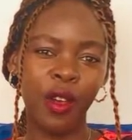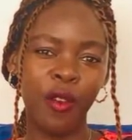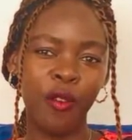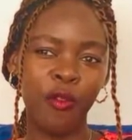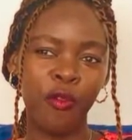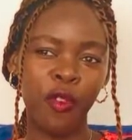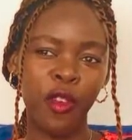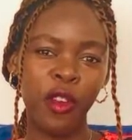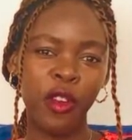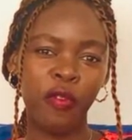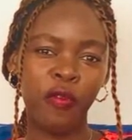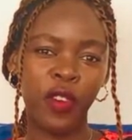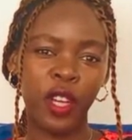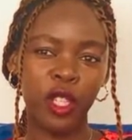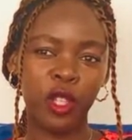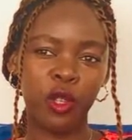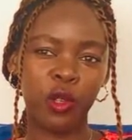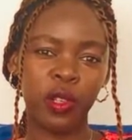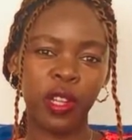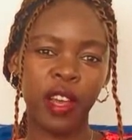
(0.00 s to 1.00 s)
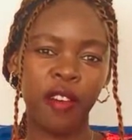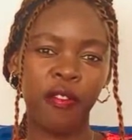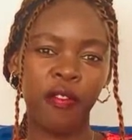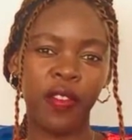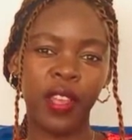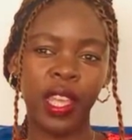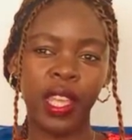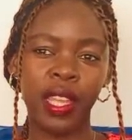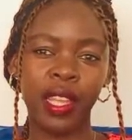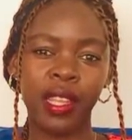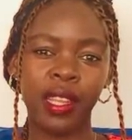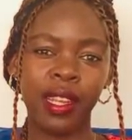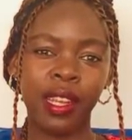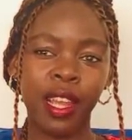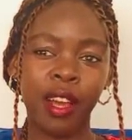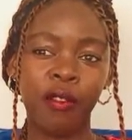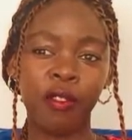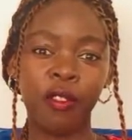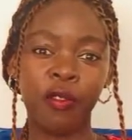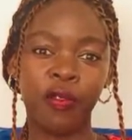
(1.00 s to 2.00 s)
very fashion affine and
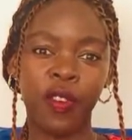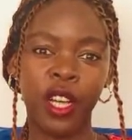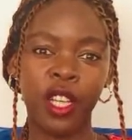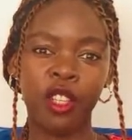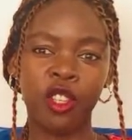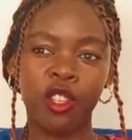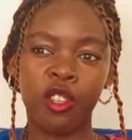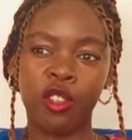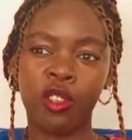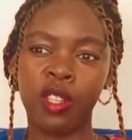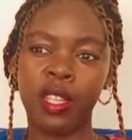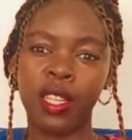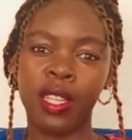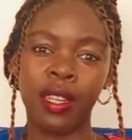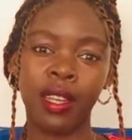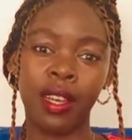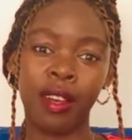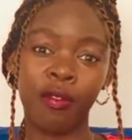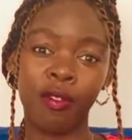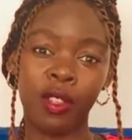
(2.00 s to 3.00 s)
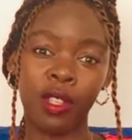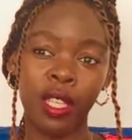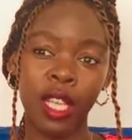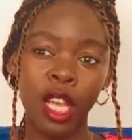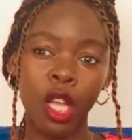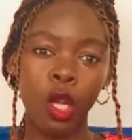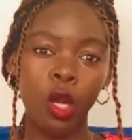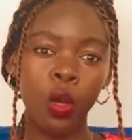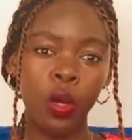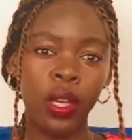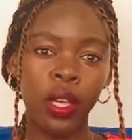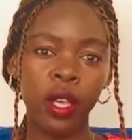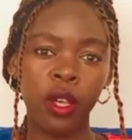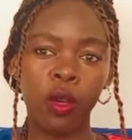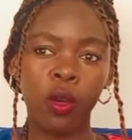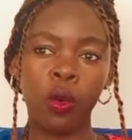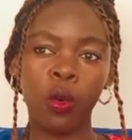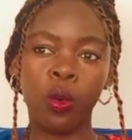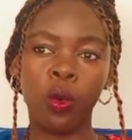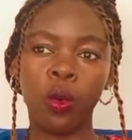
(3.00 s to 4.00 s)
loves fashion and loves looking
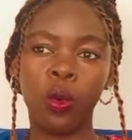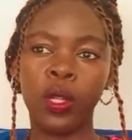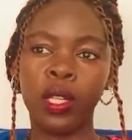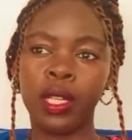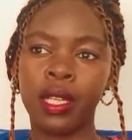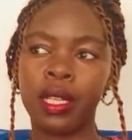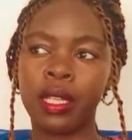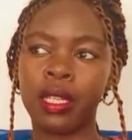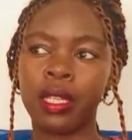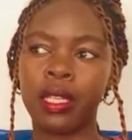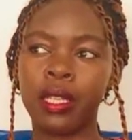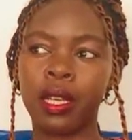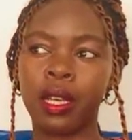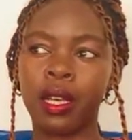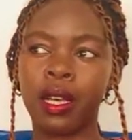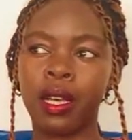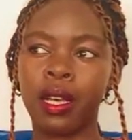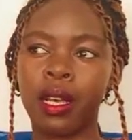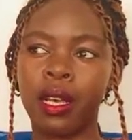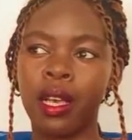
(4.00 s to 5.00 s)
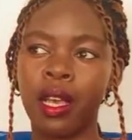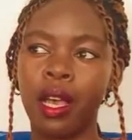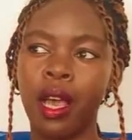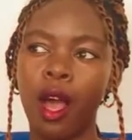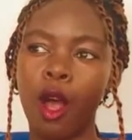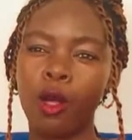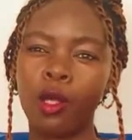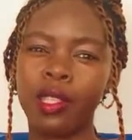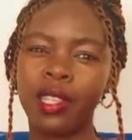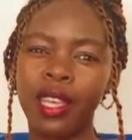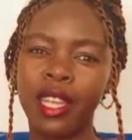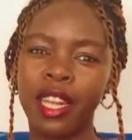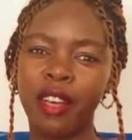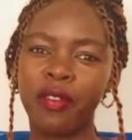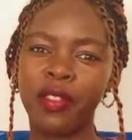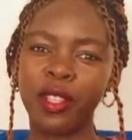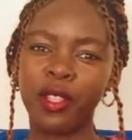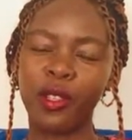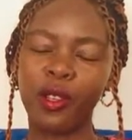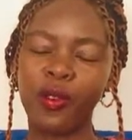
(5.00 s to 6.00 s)
good, and I would say I love
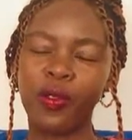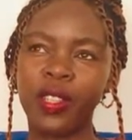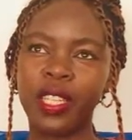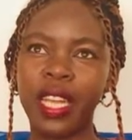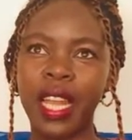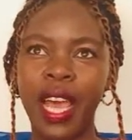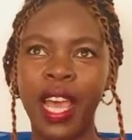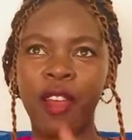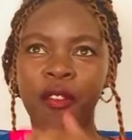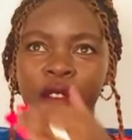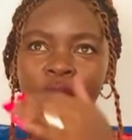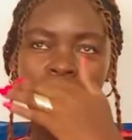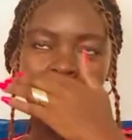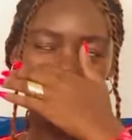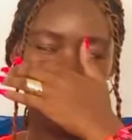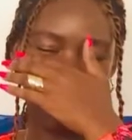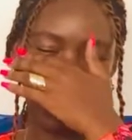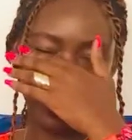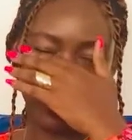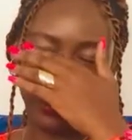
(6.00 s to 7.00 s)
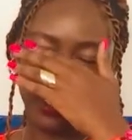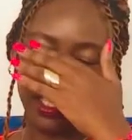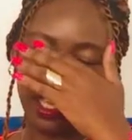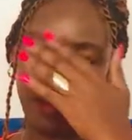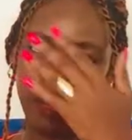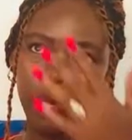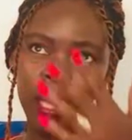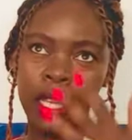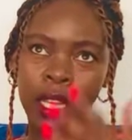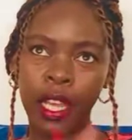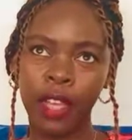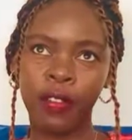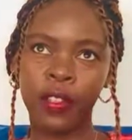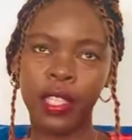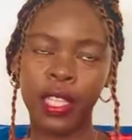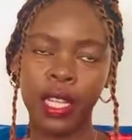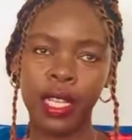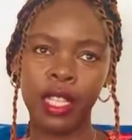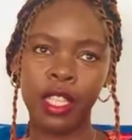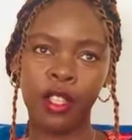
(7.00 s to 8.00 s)
the soft life. German
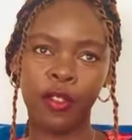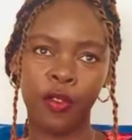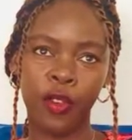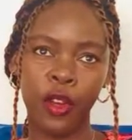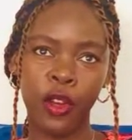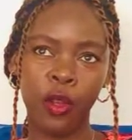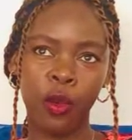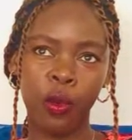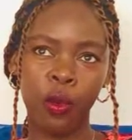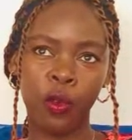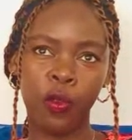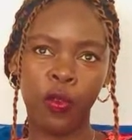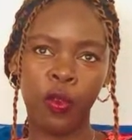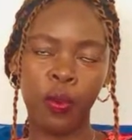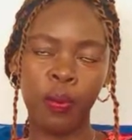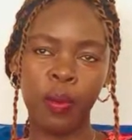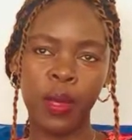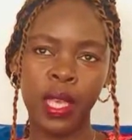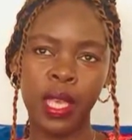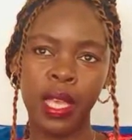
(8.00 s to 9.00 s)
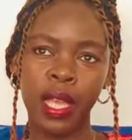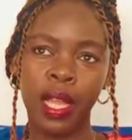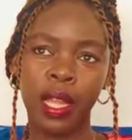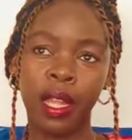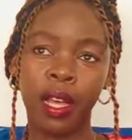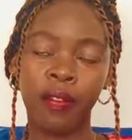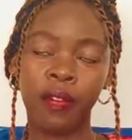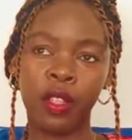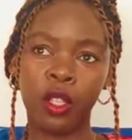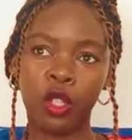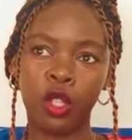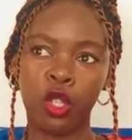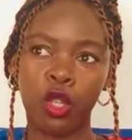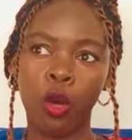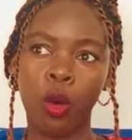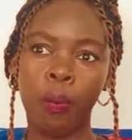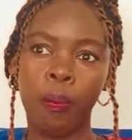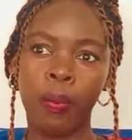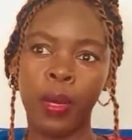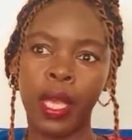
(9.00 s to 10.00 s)
lifestyle is very good for me. I love the
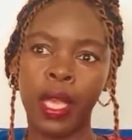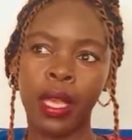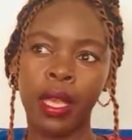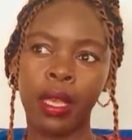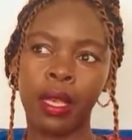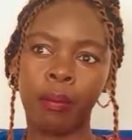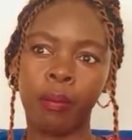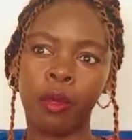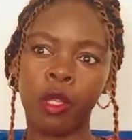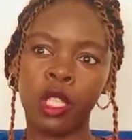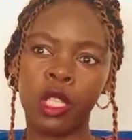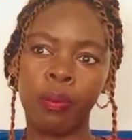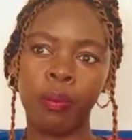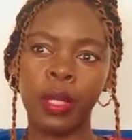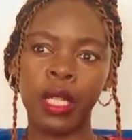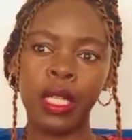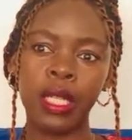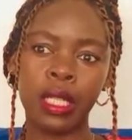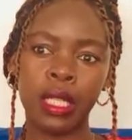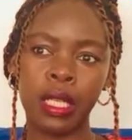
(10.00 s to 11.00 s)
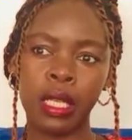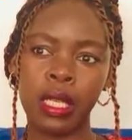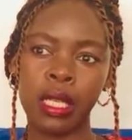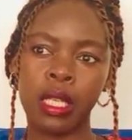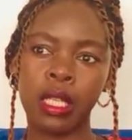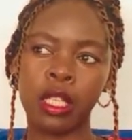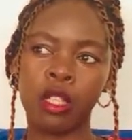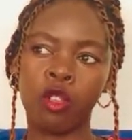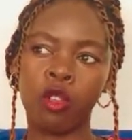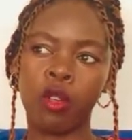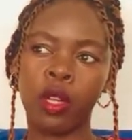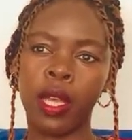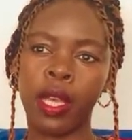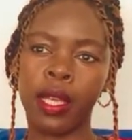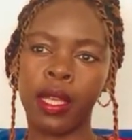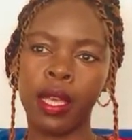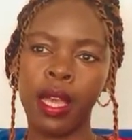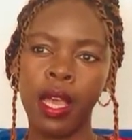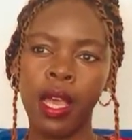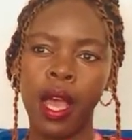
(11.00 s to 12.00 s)
shopping possibilities, you know,
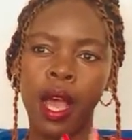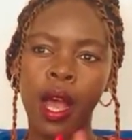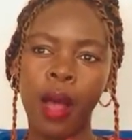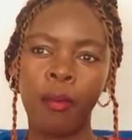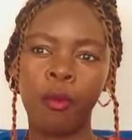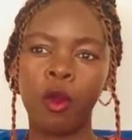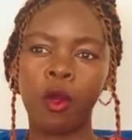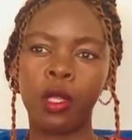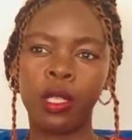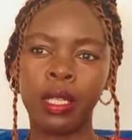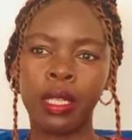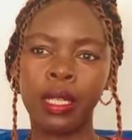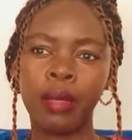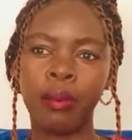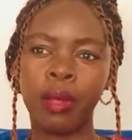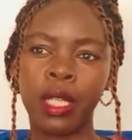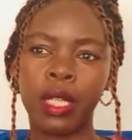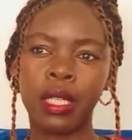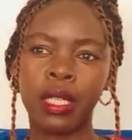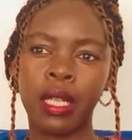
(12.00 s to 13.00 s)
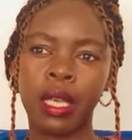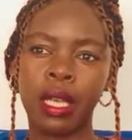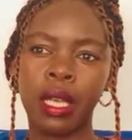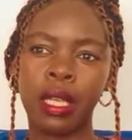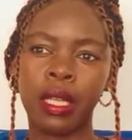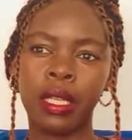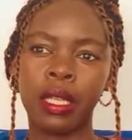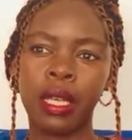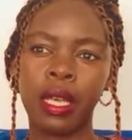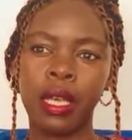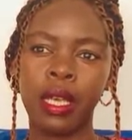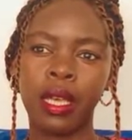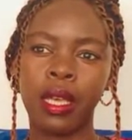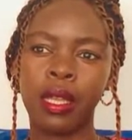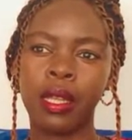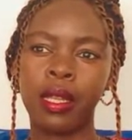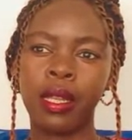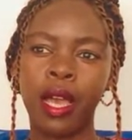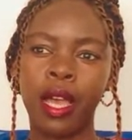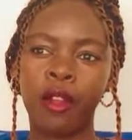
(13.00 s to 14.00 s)
like I'm not limited,
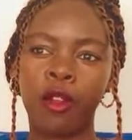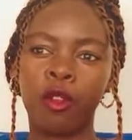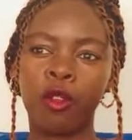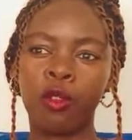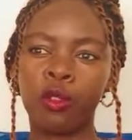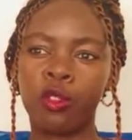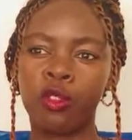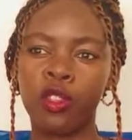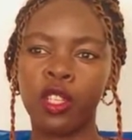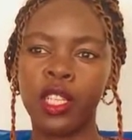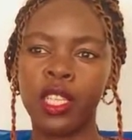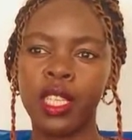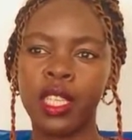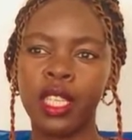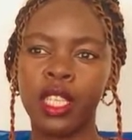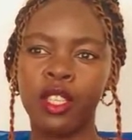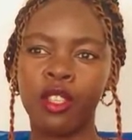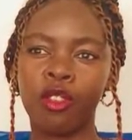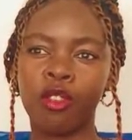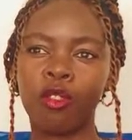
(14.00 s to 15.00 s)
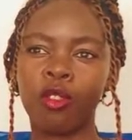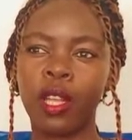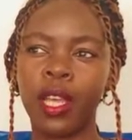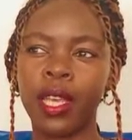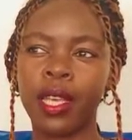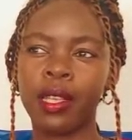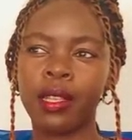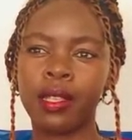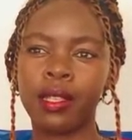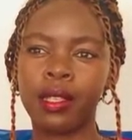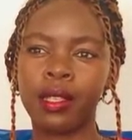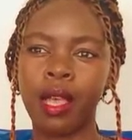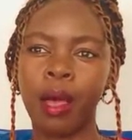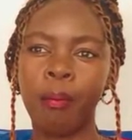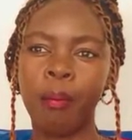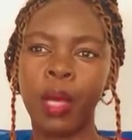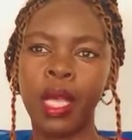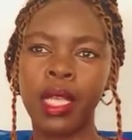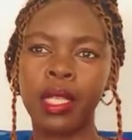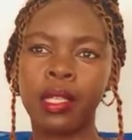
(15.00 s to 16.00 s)
and I don't really, you know, like it's
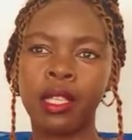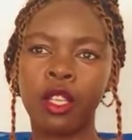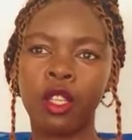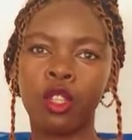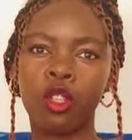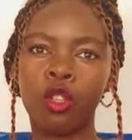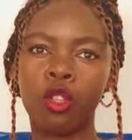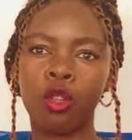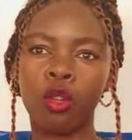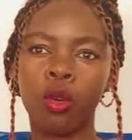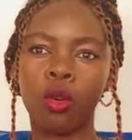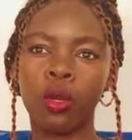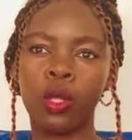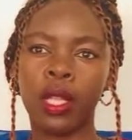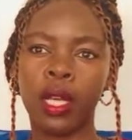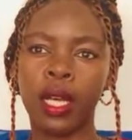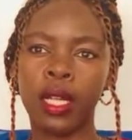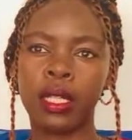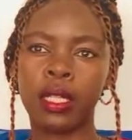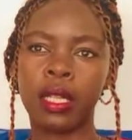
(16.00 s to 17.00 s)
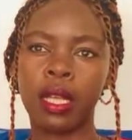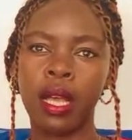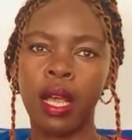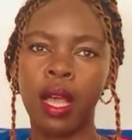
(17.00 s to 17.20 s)
amazing to know that